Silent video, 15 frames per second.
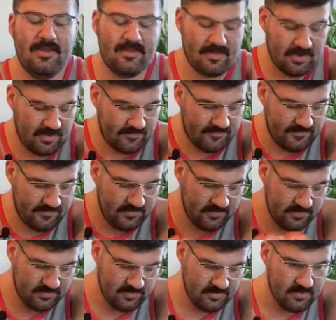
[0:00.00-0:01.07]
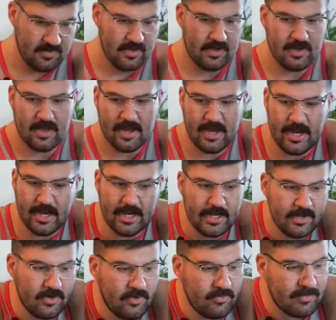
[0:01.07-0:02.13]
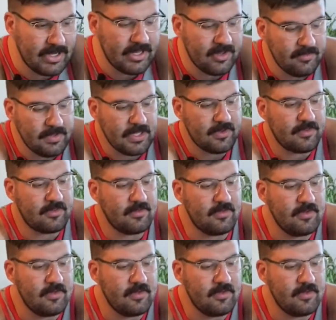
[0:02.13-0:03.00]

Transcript: stuff, and I know my limits.